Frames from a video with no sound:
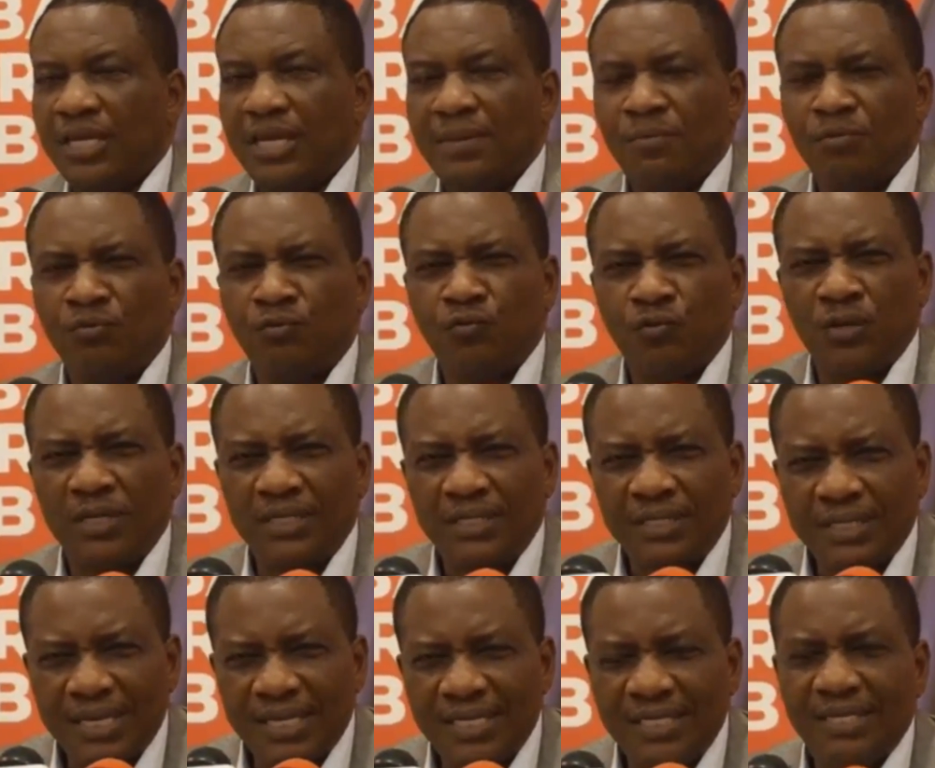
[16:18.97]
hebu
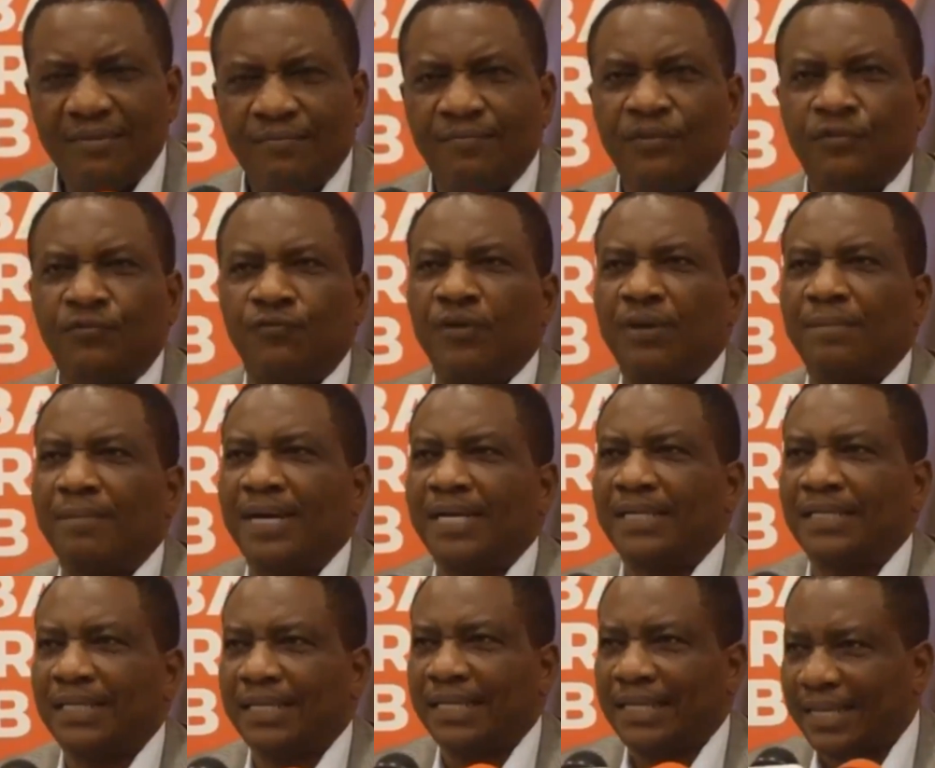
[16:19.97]
tuendeni vitu vya
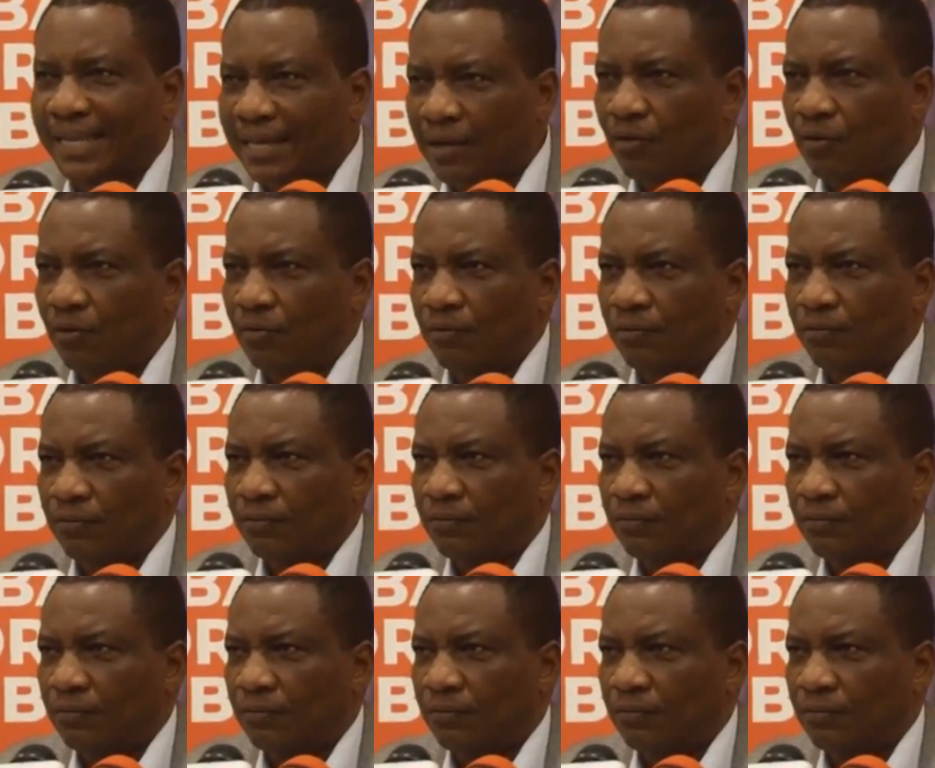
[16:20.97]
maendeleo.